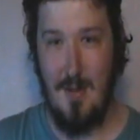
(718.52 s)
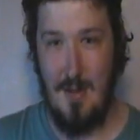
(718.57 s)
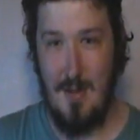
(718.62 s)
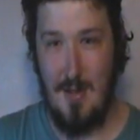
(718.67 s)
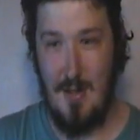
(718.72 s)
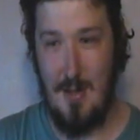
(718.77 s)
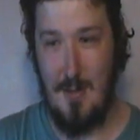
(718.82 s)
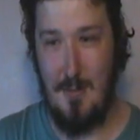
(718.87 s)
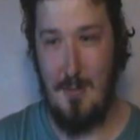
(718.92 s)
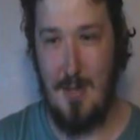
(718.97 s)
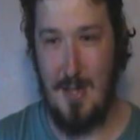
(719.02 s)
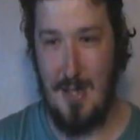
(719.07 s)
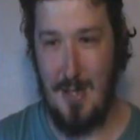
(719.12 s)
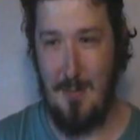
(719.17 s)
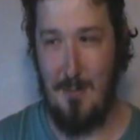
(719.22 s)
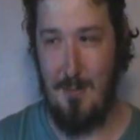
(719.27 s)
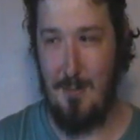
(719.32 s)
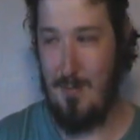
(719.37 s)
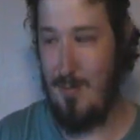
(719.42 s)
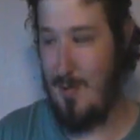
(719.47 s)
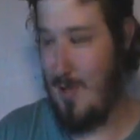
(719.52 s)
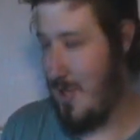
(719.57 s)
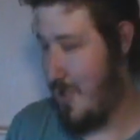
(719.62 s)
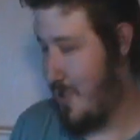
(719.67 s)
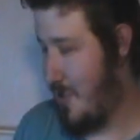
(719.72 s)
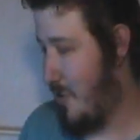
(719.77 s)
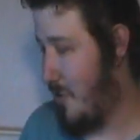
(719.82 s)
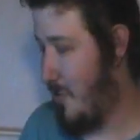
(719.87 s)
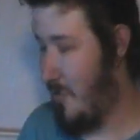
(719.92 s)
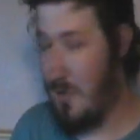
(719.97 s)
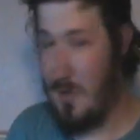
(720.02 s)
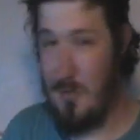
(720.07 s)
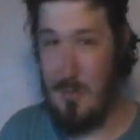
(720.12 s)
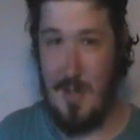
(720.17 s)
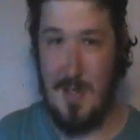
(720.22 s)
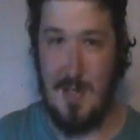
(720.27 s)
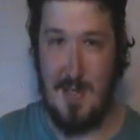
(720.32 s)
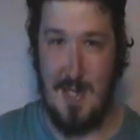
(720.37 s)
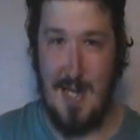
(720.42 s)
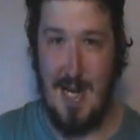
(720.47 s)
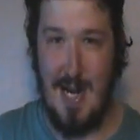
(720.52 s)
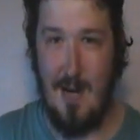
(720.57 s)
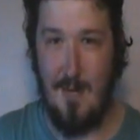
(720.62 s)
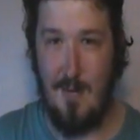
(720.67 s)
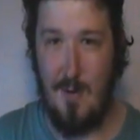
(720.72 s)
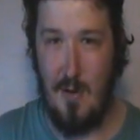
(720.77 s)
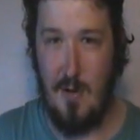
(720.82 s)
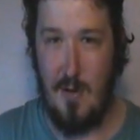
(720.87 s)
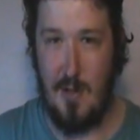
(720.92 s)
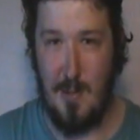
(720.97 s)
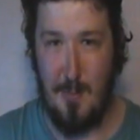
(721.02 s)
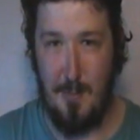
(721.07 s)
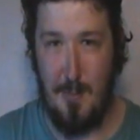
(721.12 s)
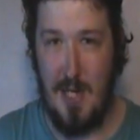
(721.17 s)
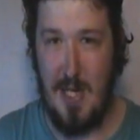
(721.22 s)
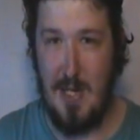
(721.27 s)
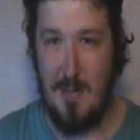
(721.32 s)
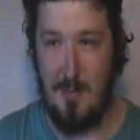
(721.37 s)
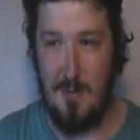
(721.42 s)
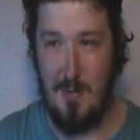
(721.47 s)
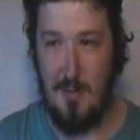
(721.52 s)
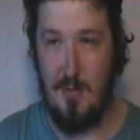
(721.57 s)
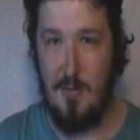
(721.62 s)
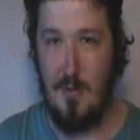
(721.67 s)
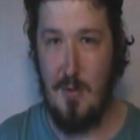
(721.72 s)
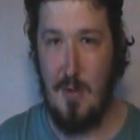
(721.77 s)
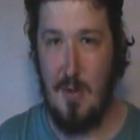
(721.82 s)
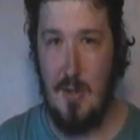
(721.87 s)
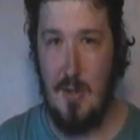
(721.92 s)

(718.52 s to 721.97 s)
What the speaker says: And I'm pretty sure all the ones I have are compatible.